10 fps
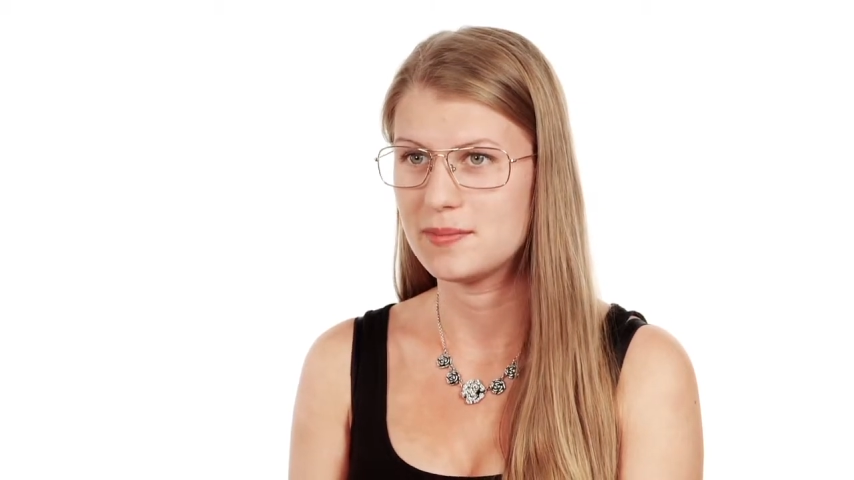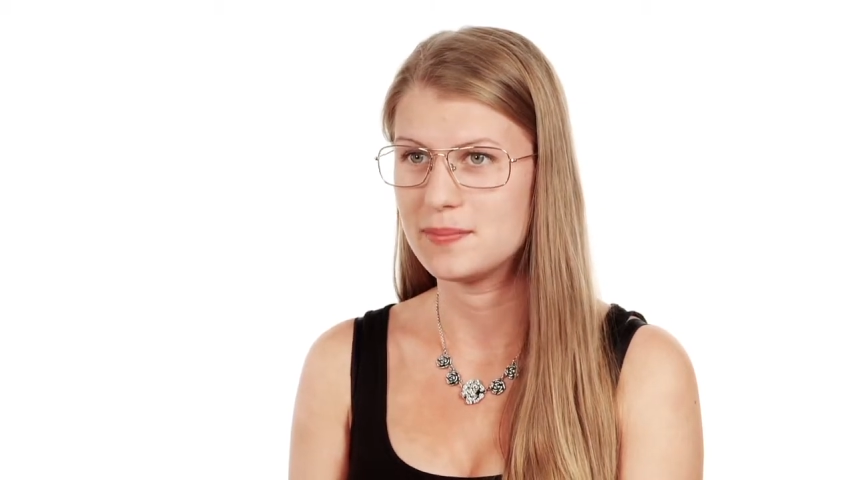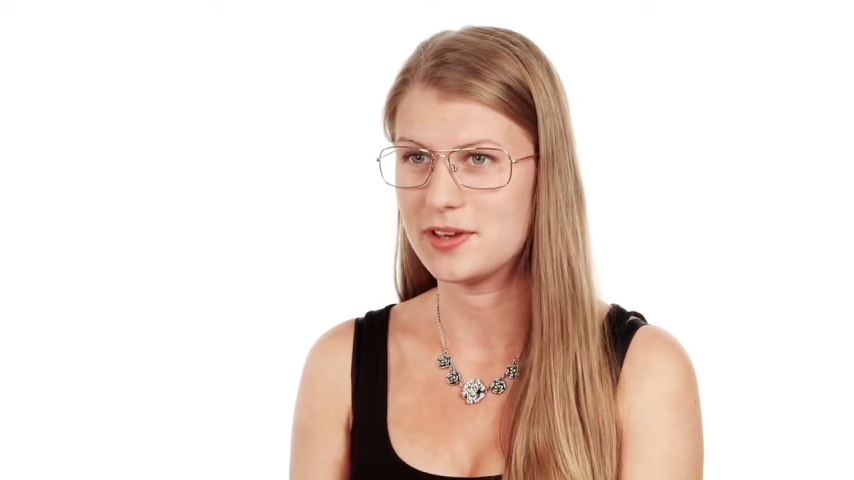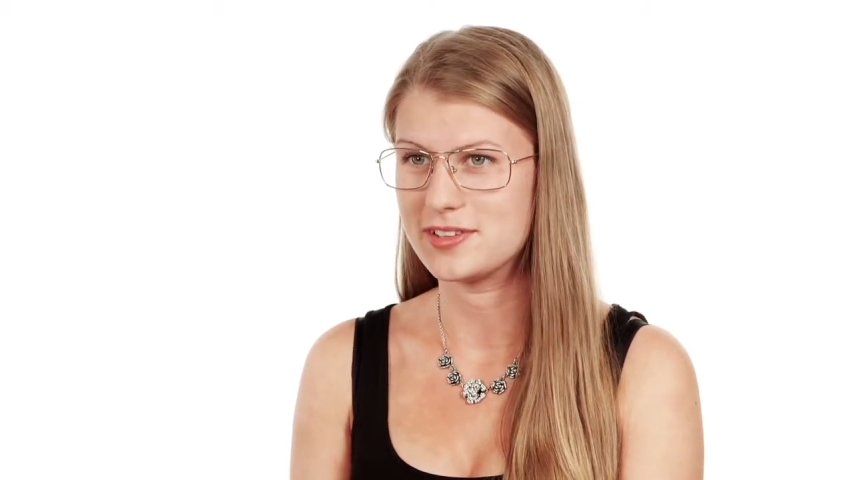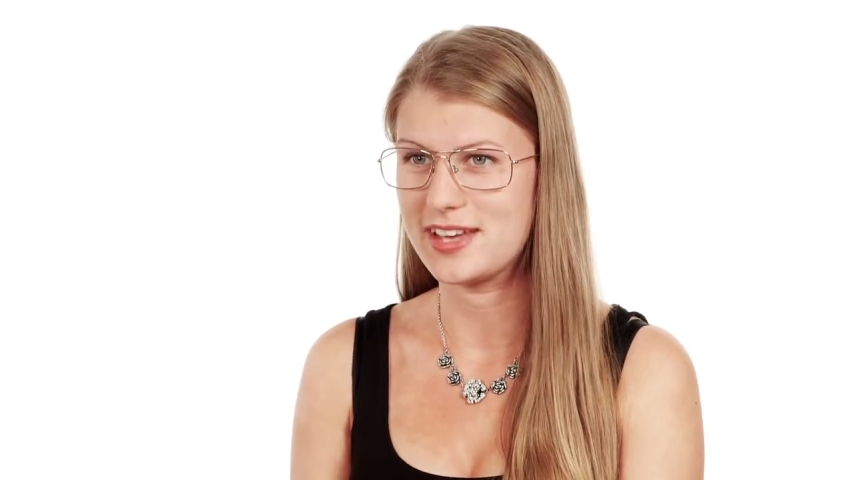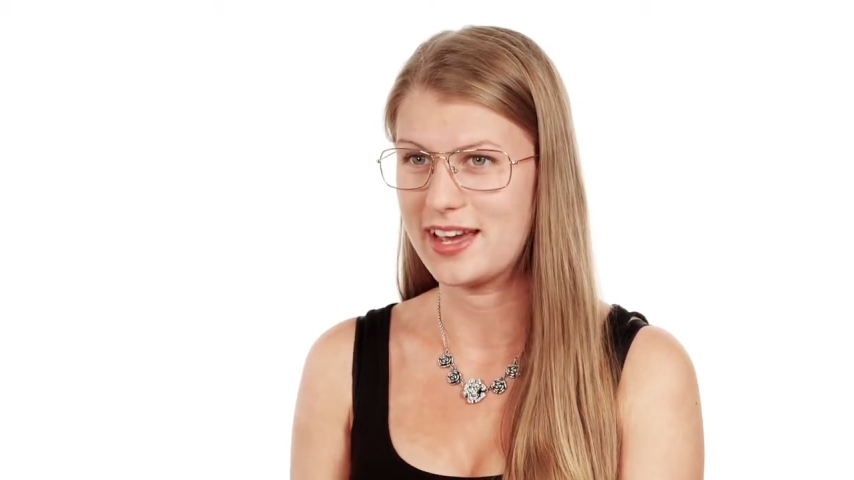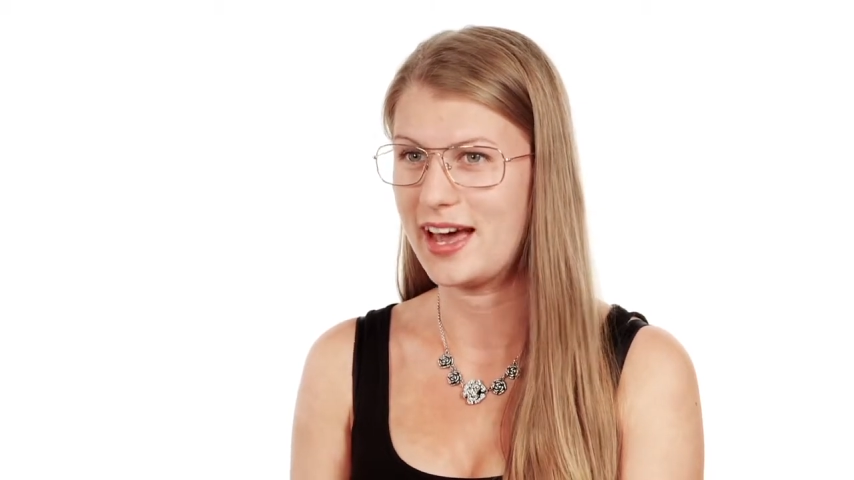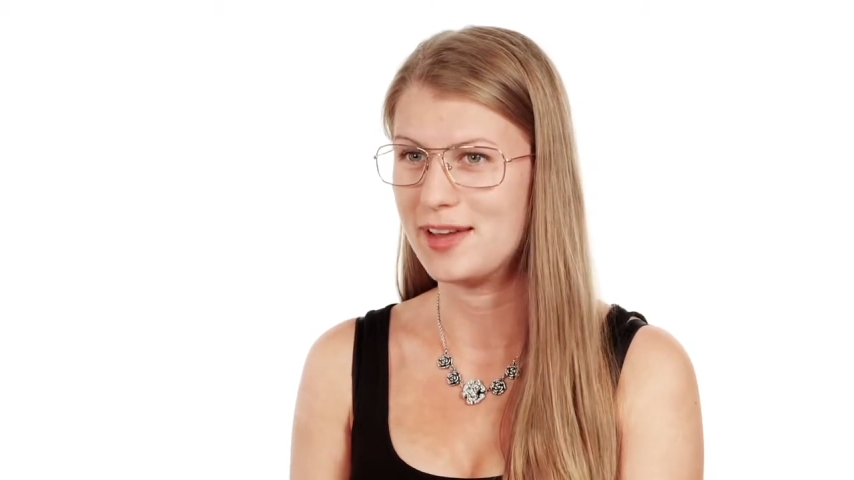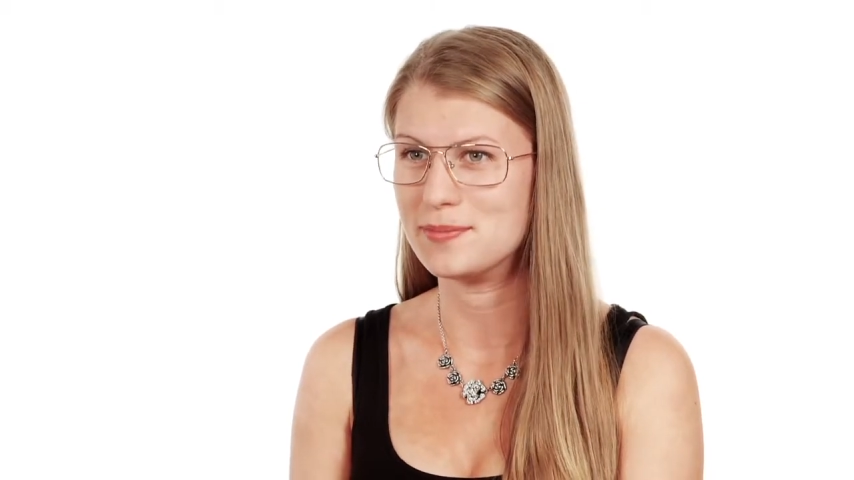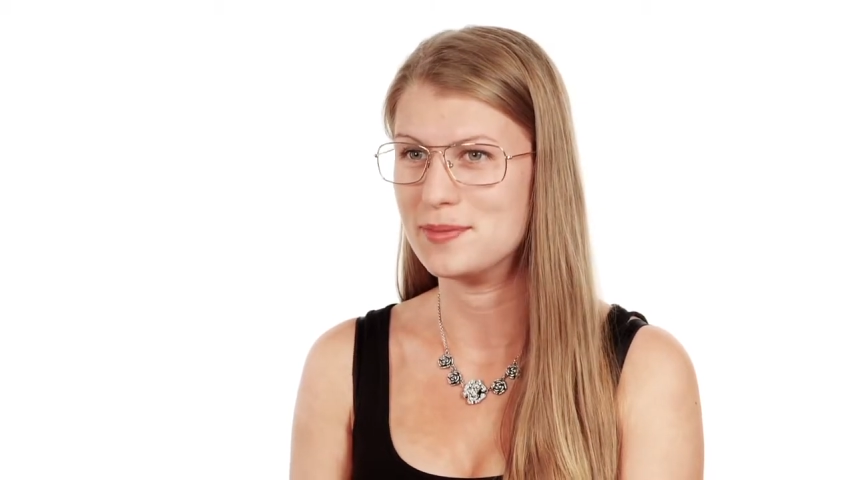because I
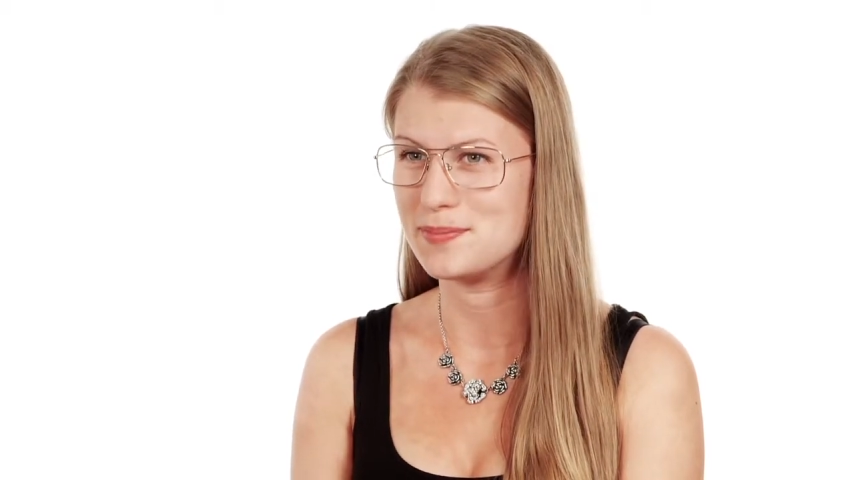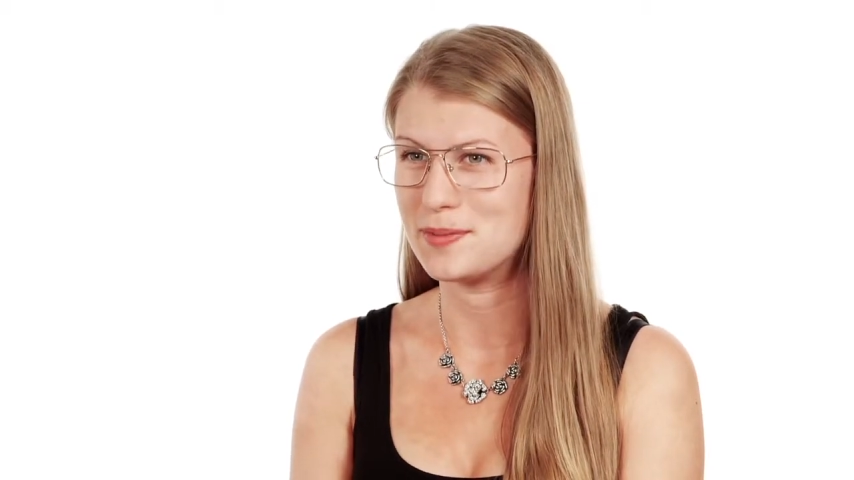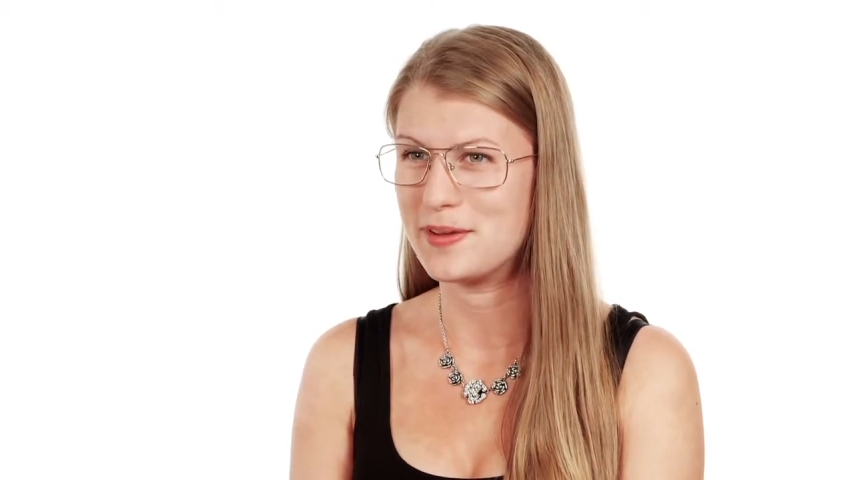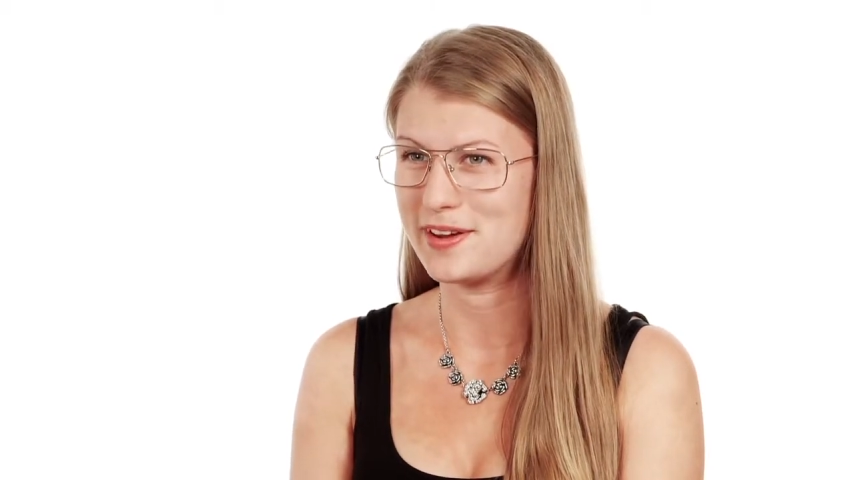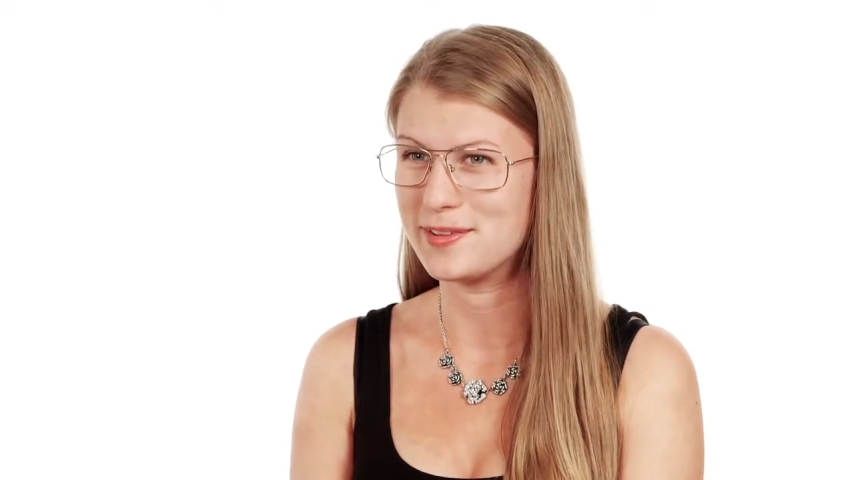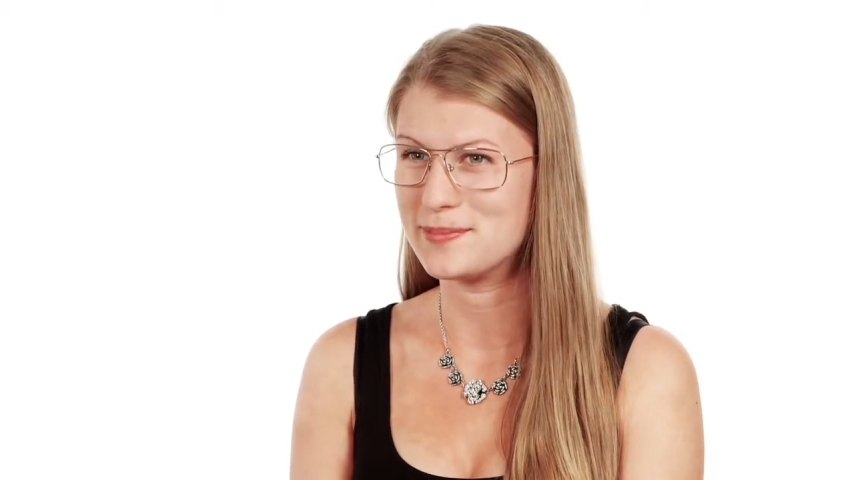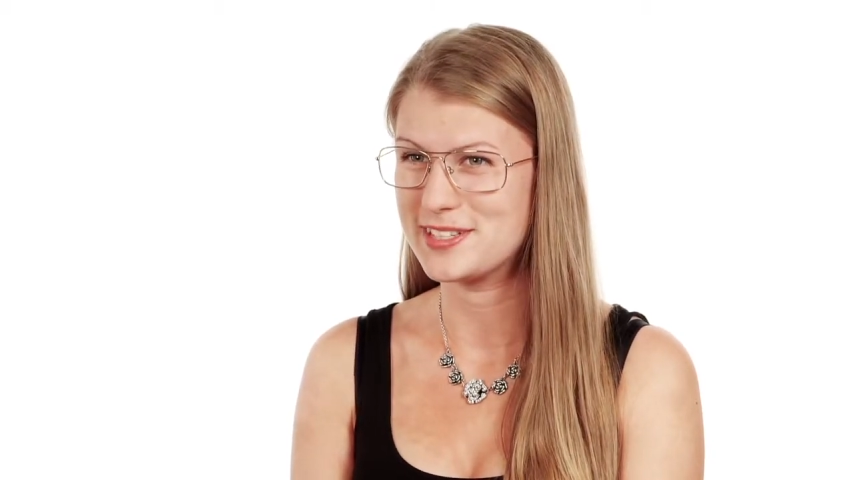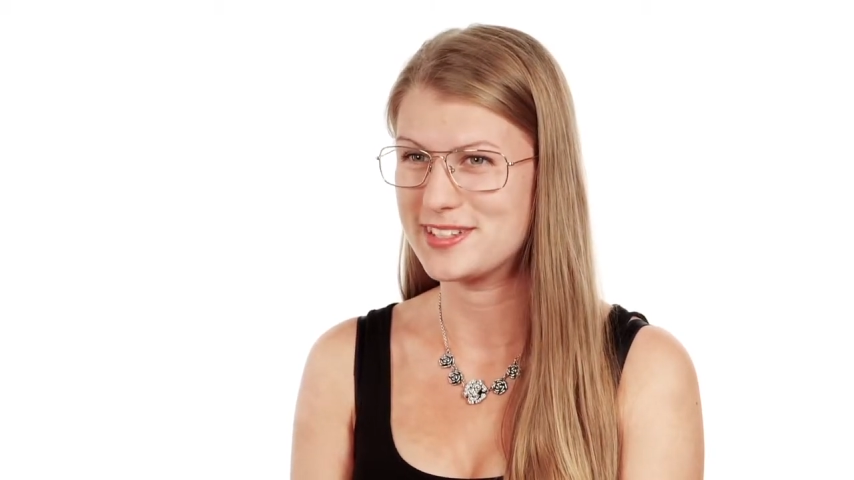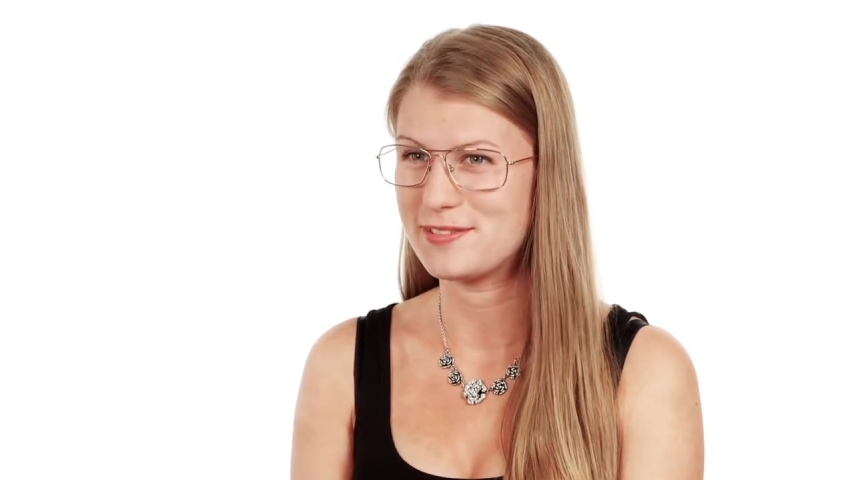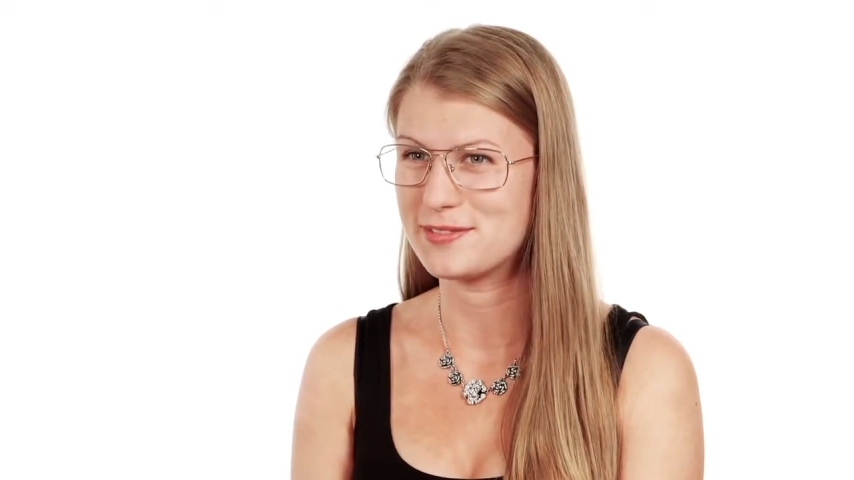had been preparing myself